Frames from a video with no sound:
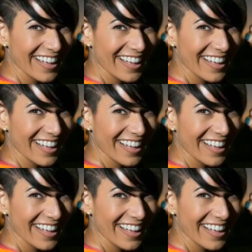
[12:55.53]

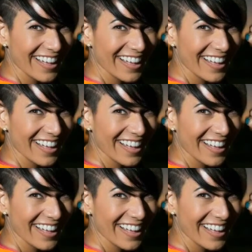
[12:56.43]

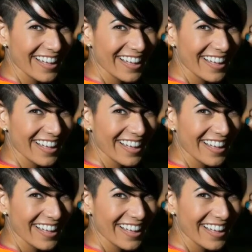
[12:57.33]

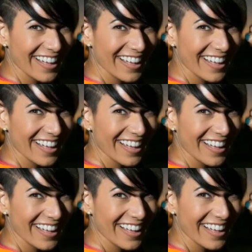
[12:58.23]

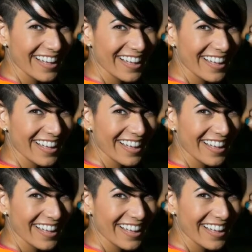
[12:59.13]

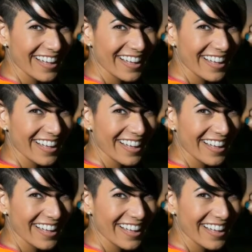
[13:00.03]

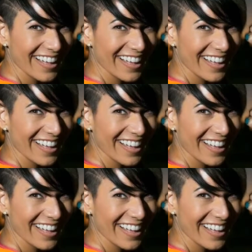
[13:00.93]
This person isn't speaking.